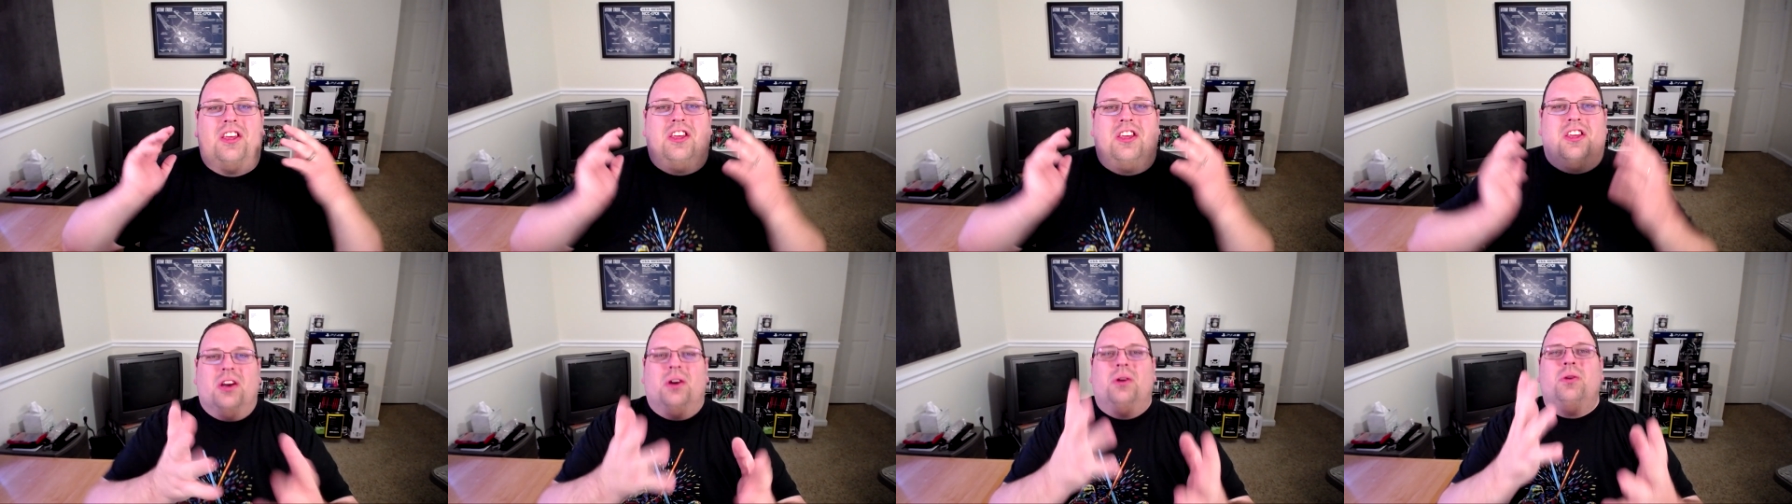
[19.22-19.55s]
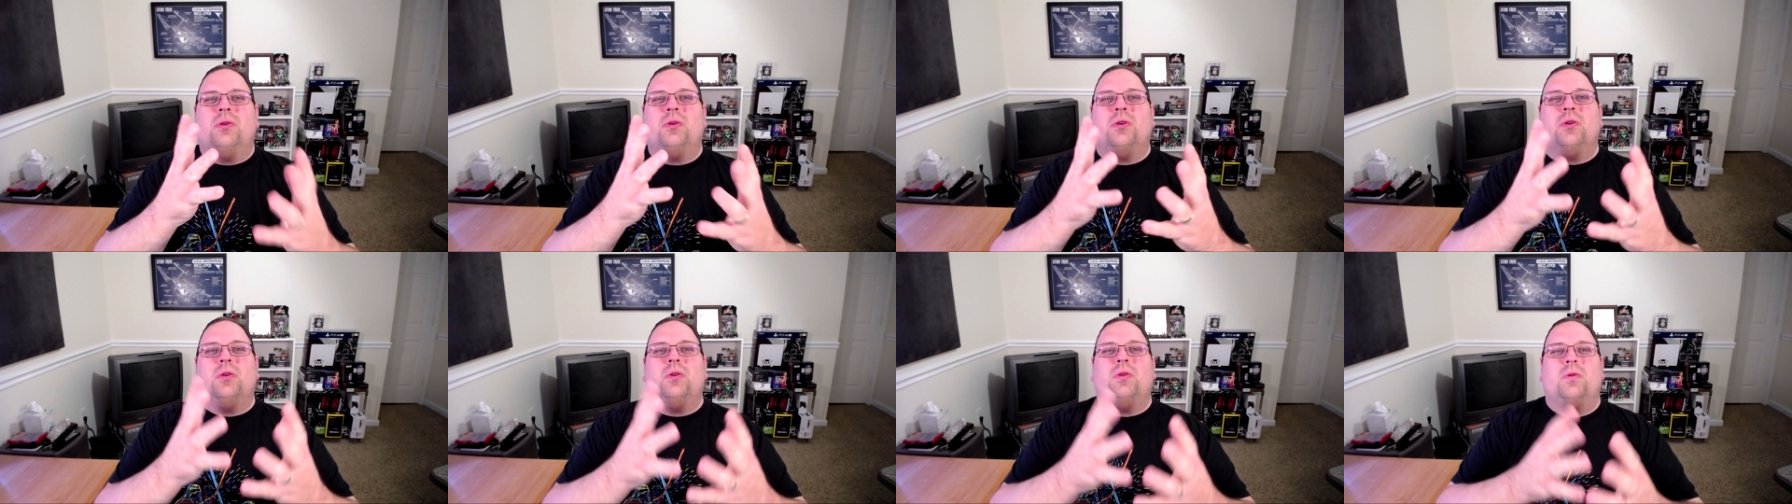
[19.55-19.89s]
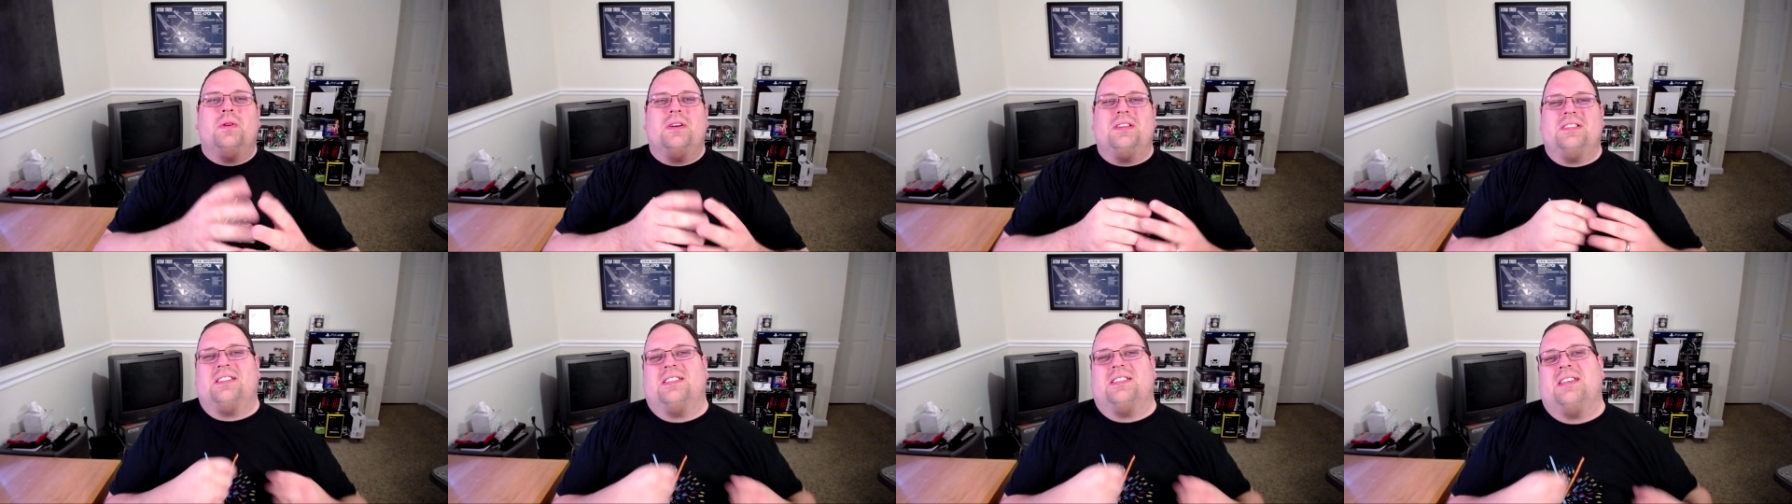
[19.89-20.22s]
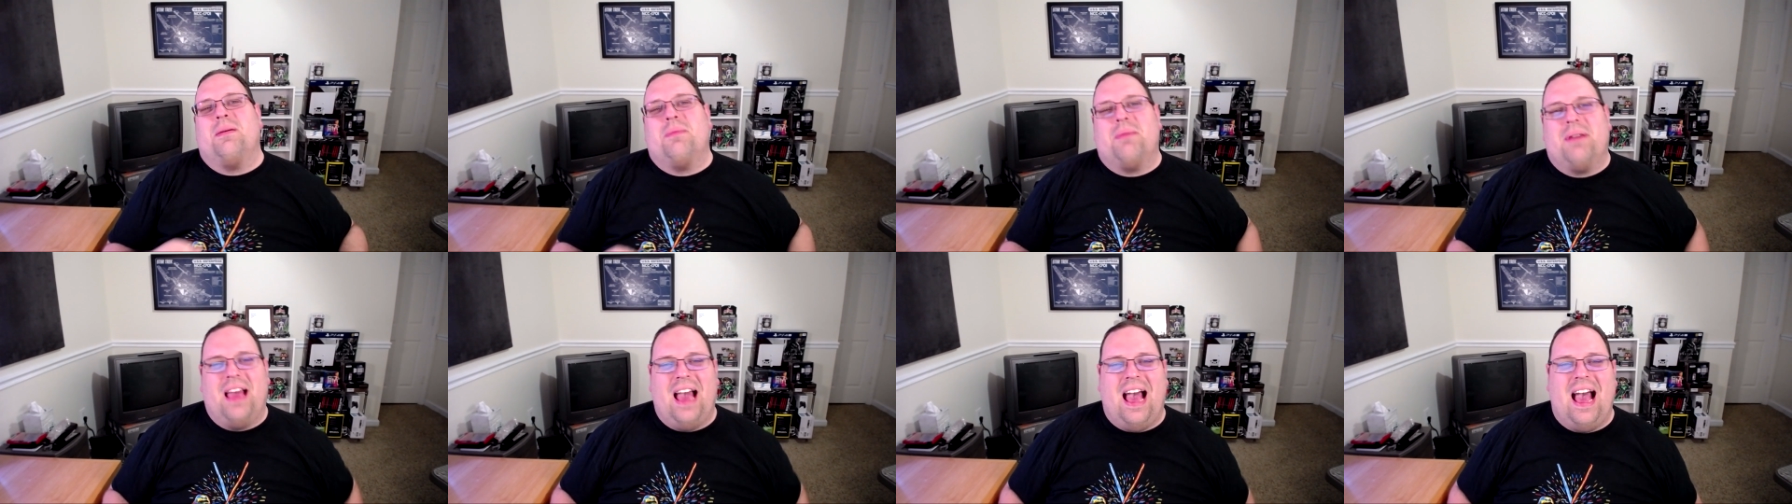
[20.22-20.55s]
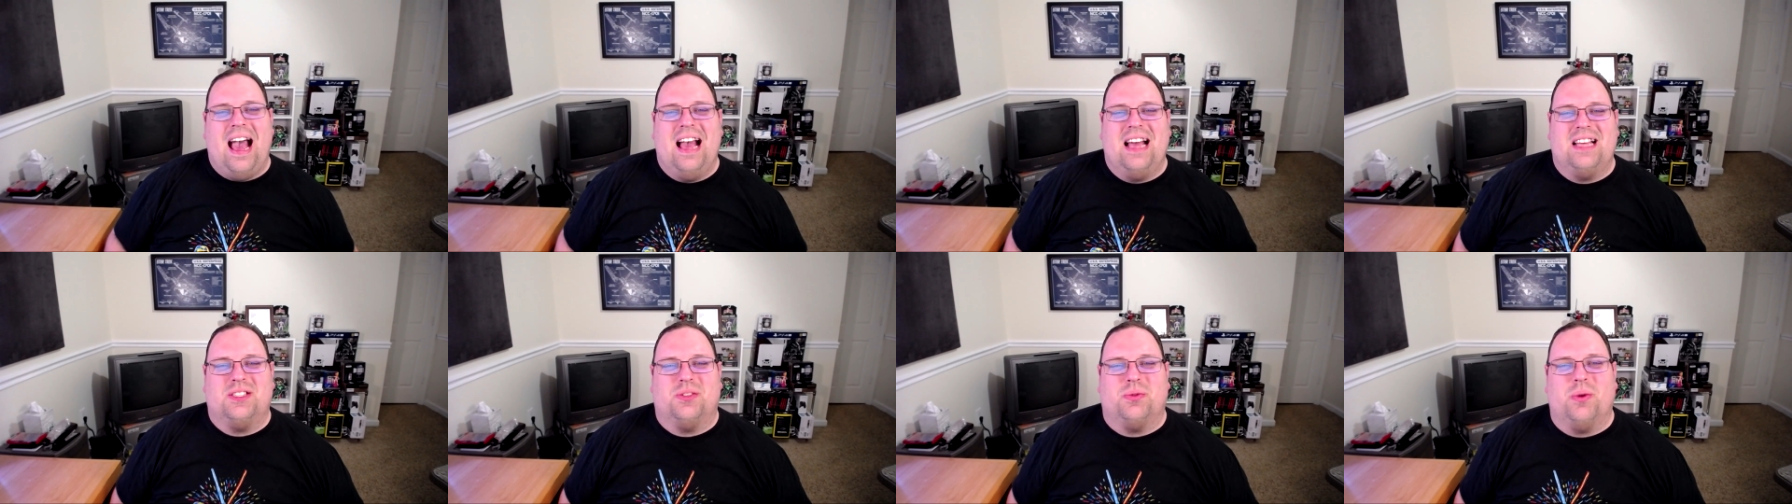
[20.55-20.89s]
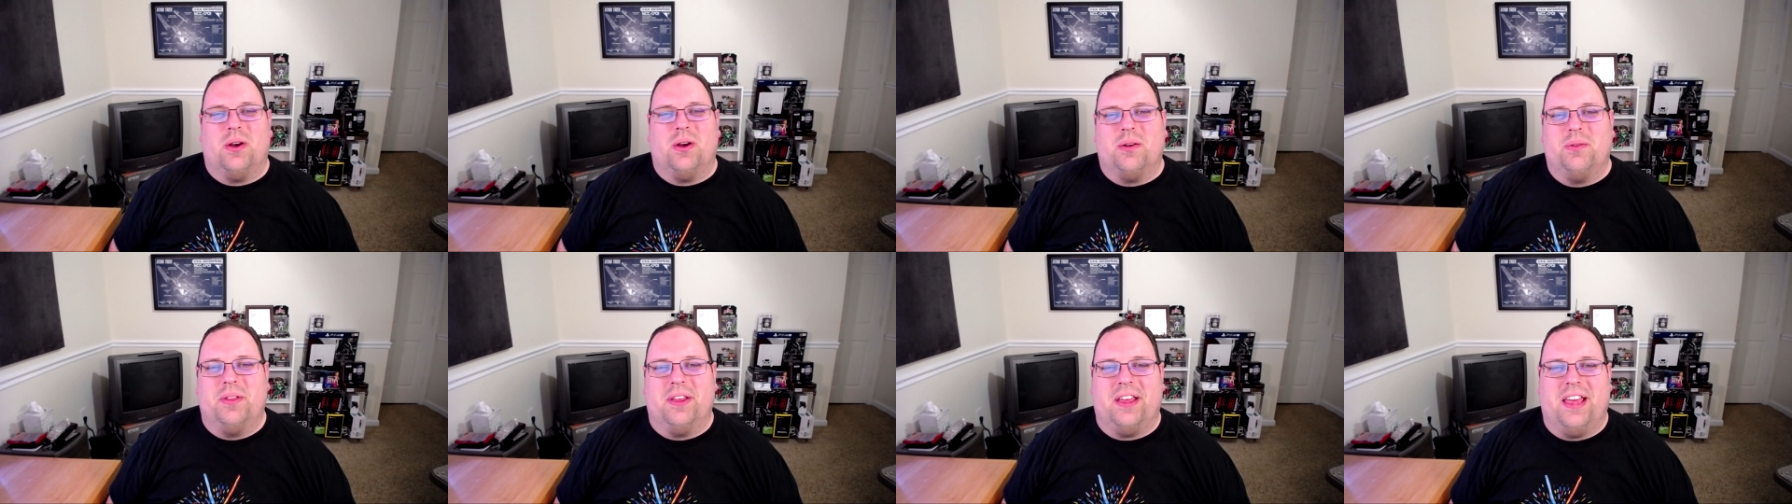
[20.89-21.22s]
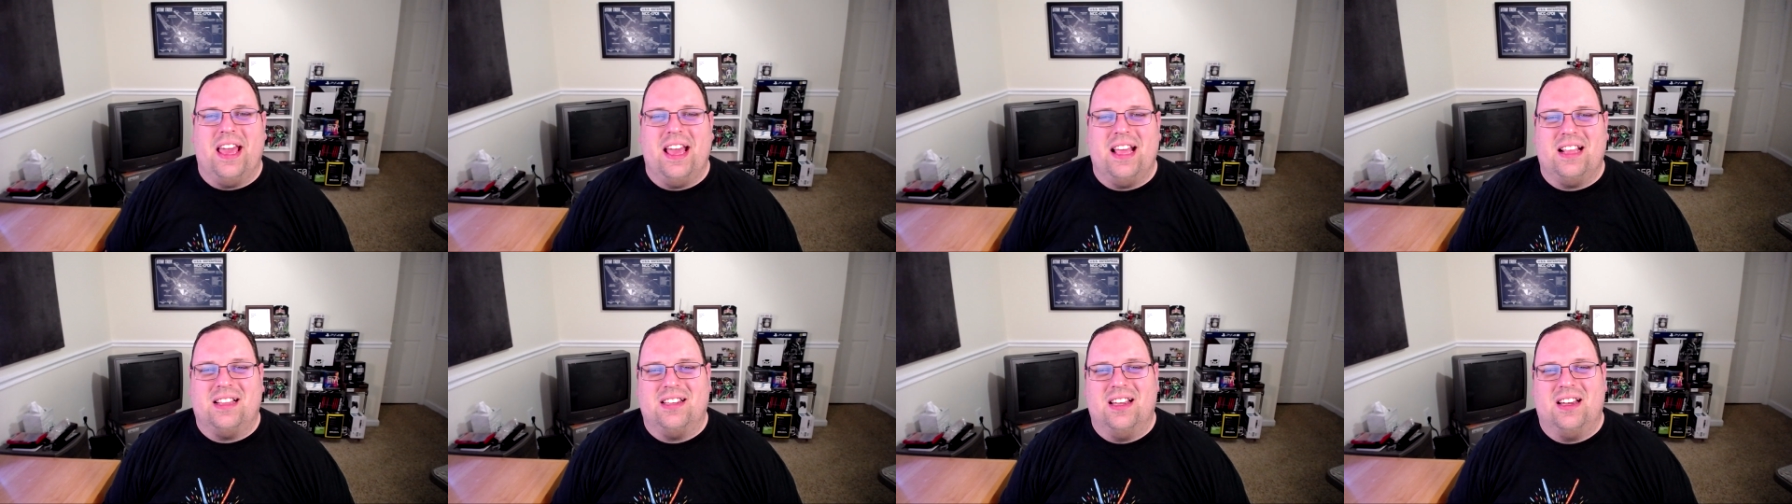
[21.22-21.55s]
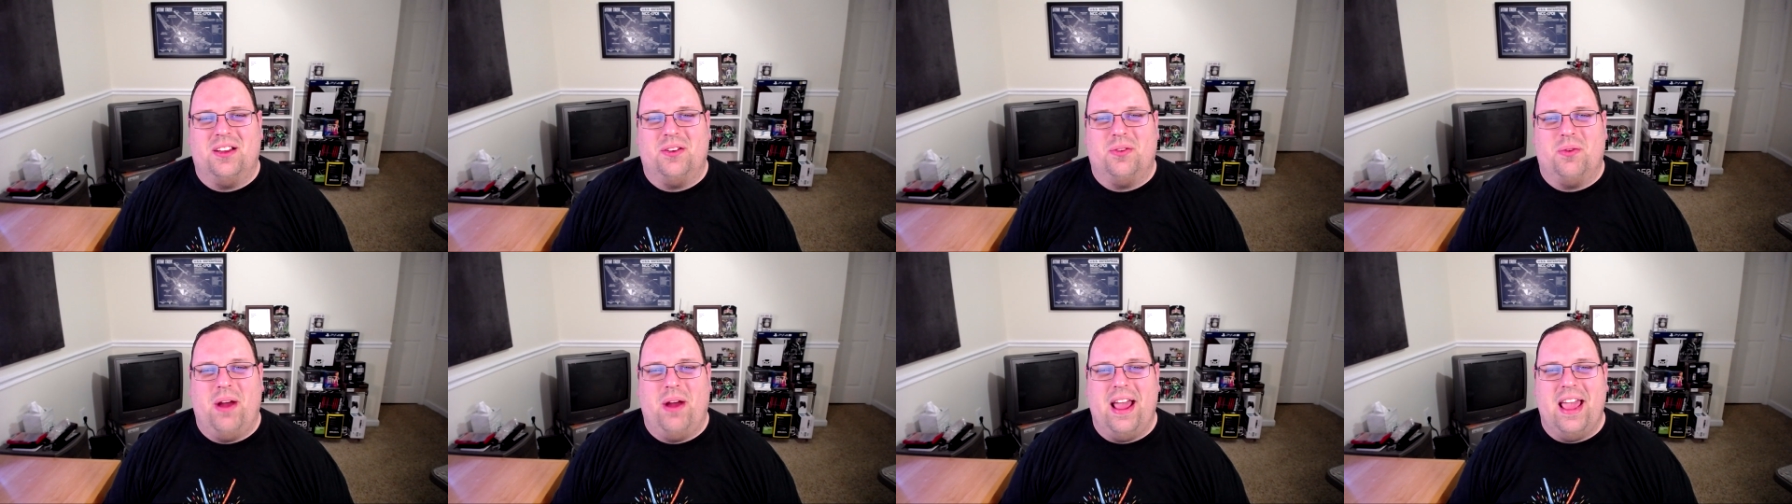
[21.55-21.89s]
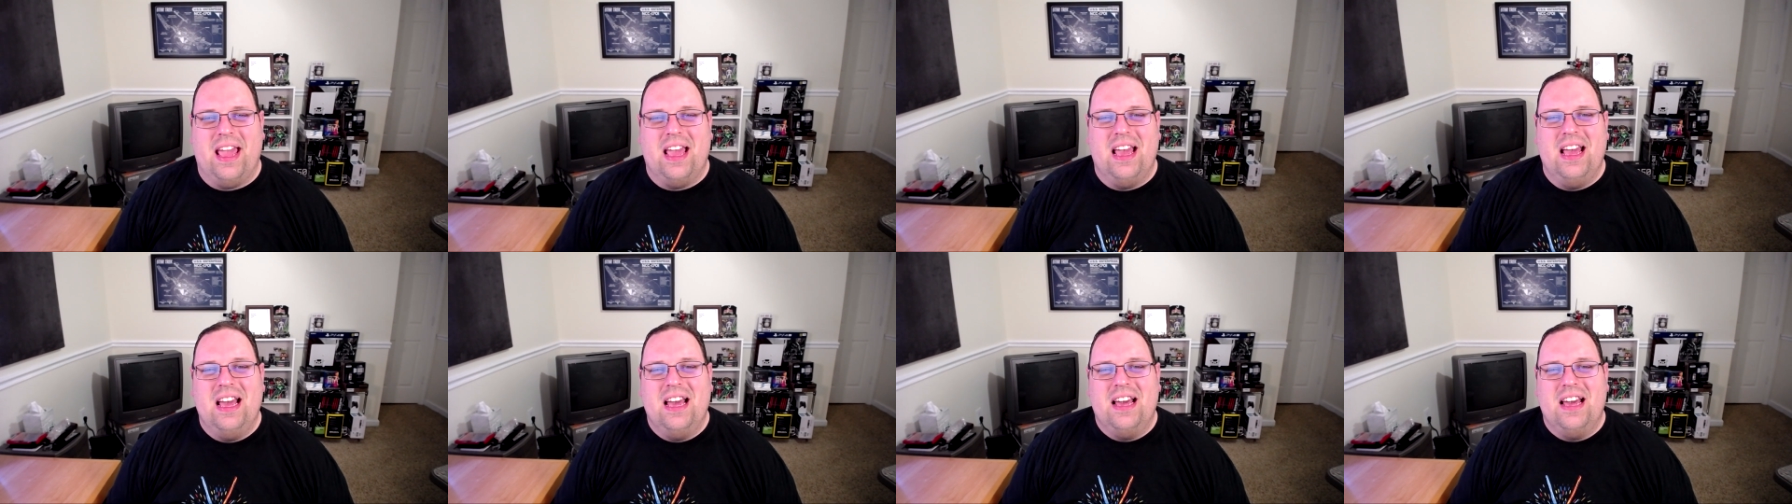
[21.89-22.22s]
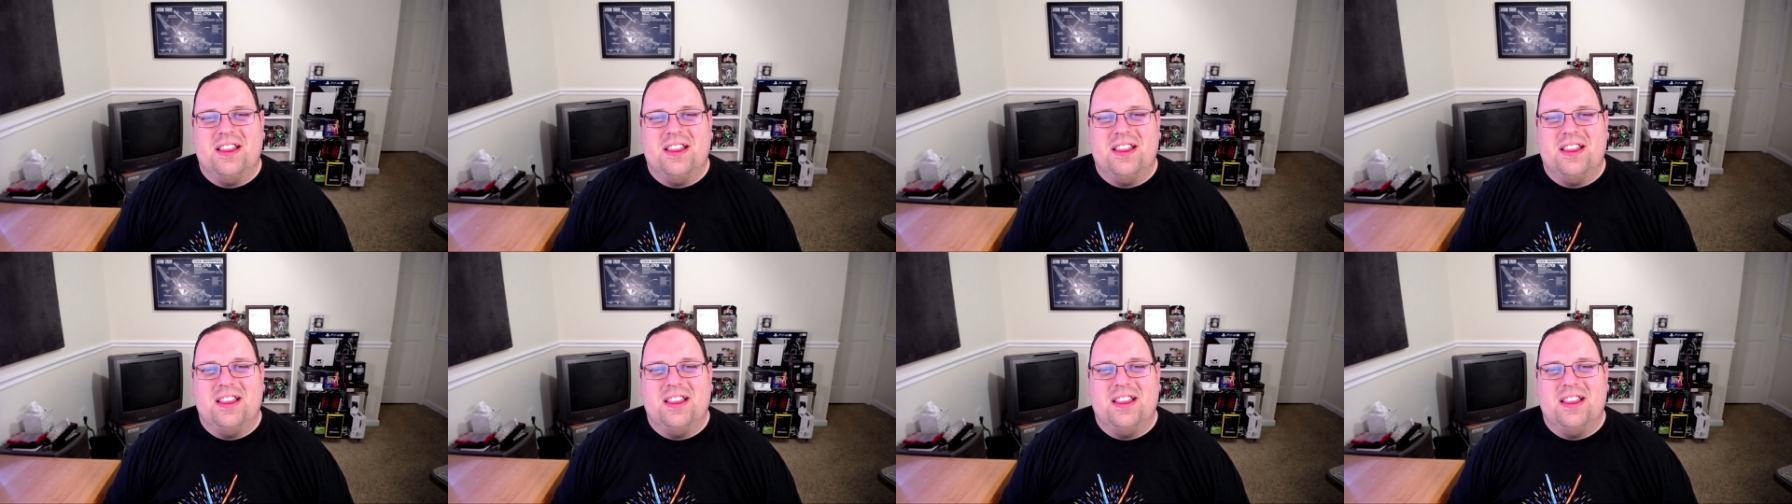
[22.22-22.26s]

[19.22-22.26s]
Yo, what's up guys? Welcome to Geek Dunn Ryte,